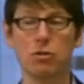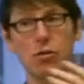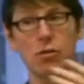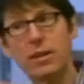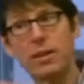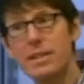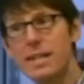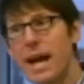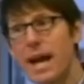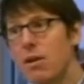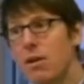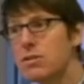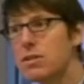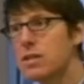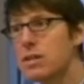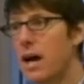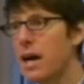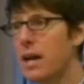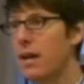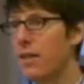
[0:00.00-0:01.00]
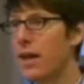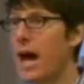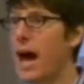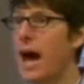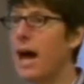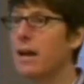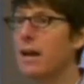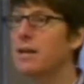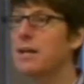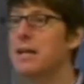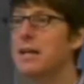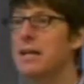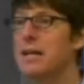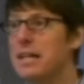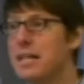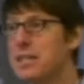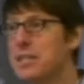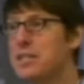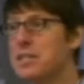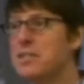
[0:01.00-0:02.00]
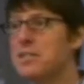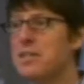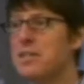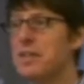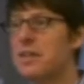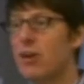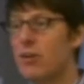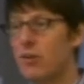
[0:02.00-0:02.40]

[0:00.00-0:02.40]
So the downside of that is,